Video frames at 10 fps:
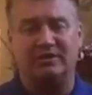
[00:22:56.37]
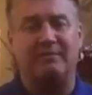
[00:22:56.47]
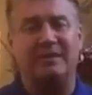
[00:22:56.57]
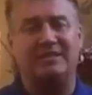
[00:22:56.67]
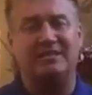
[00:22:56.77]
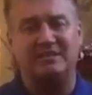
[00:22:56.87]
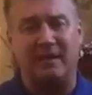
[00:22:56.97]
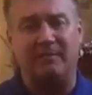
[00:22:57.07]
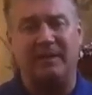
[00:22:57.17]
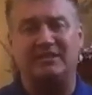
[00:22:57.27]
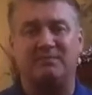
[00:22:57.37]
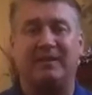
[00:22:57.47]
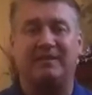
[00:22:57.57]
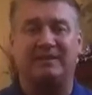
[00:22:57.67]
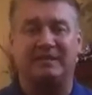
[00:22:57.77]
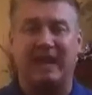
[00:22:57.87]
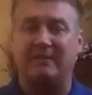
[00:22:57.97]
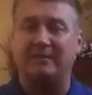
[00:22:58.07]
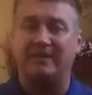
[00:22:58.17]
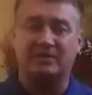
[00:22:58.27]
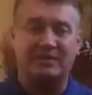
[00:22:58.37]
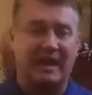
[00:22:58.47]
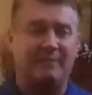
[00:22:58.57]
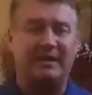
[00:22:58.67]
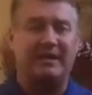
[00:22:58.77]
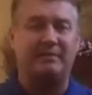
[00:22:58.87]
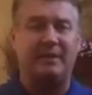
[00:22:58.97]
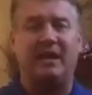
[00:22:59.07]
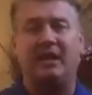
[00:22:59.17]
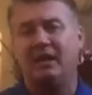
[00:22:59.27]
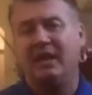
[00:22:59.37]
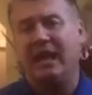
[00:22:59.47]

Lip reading: That means somebody spent the time to either type an email,